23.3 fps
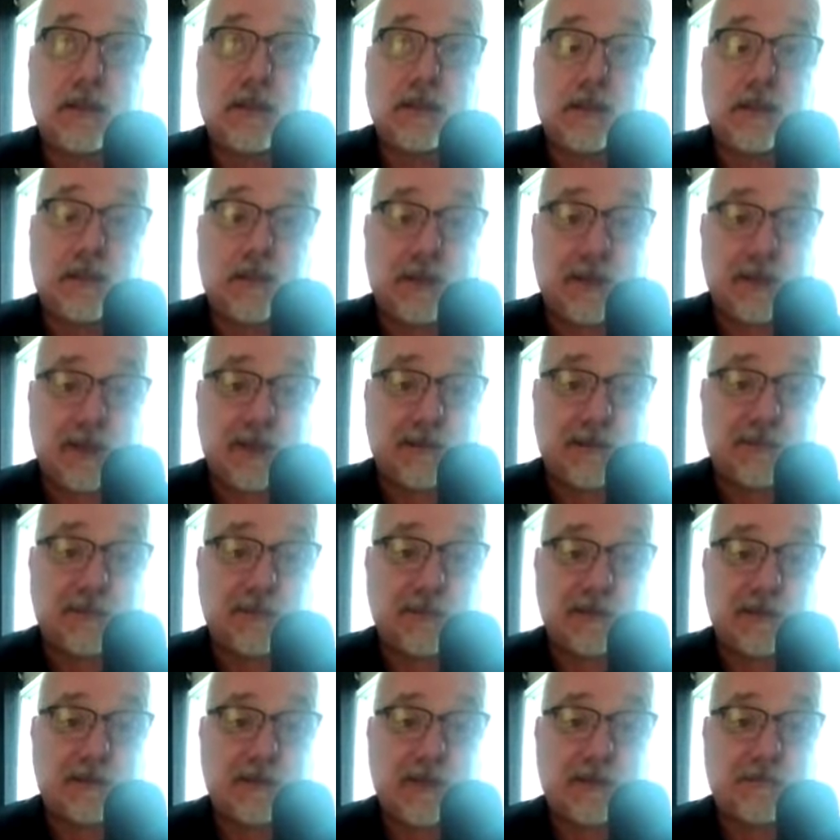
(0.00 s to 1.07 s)
So I have to
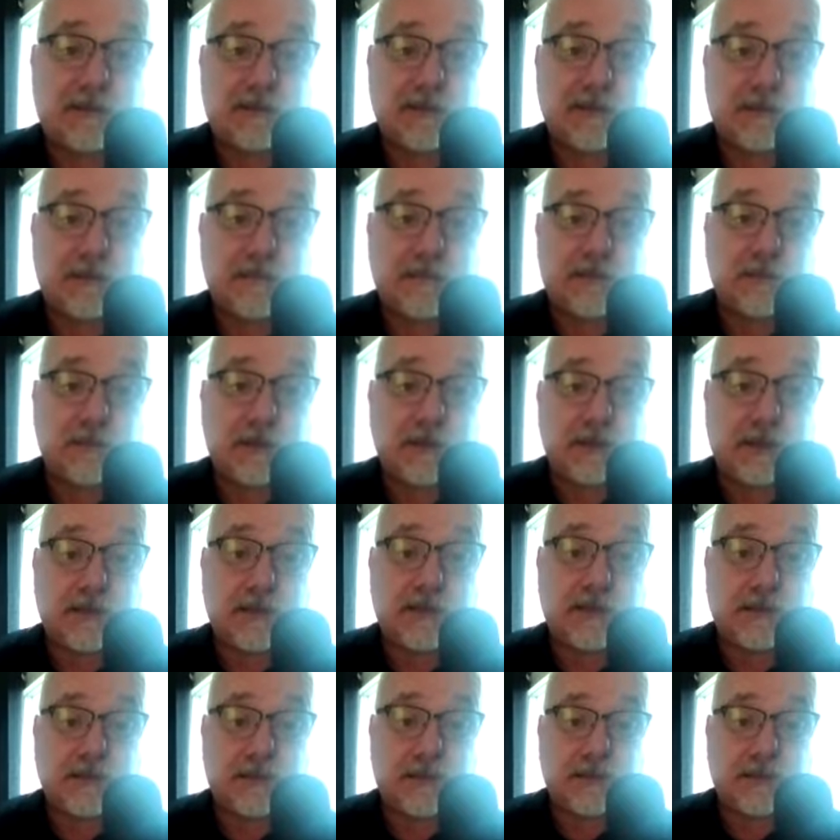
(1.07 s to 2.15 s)
accept it for what it
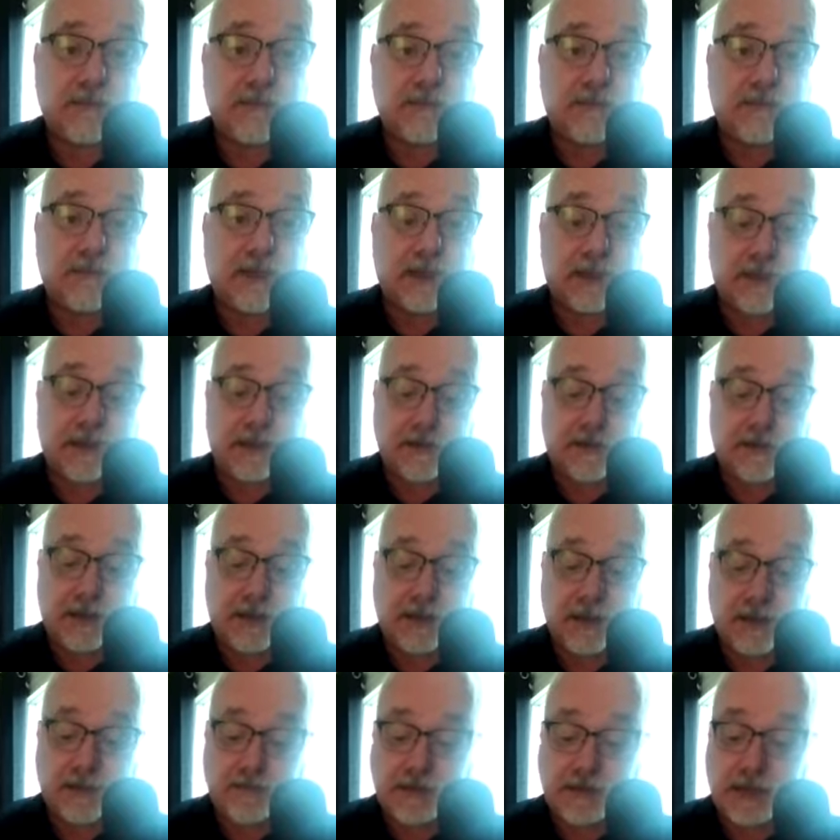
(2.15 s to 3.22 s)
is. And here I
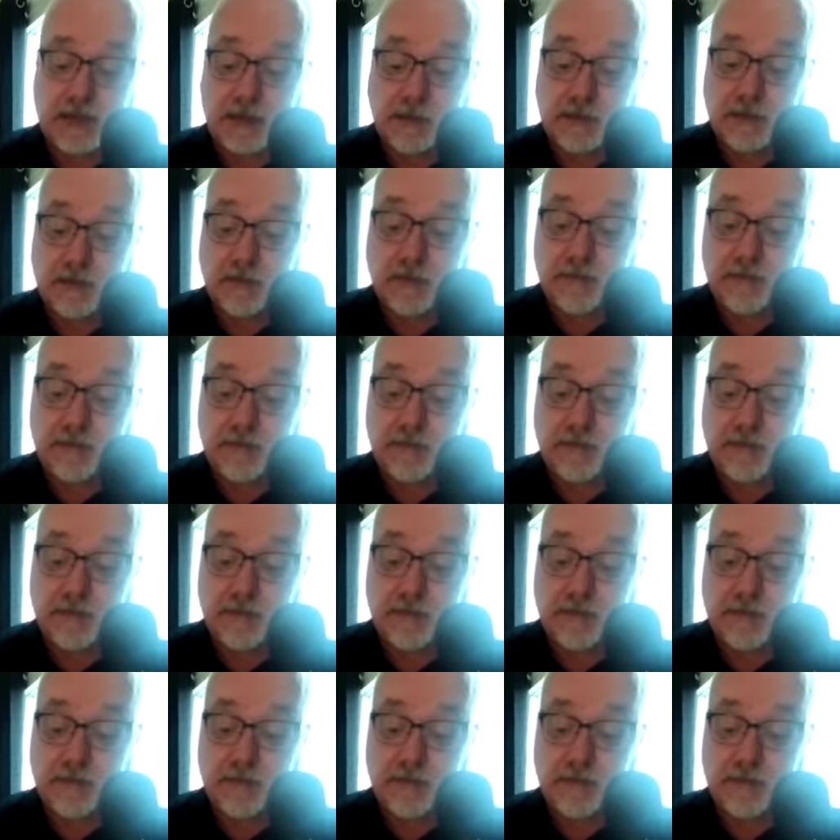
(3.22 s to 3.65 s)
am now.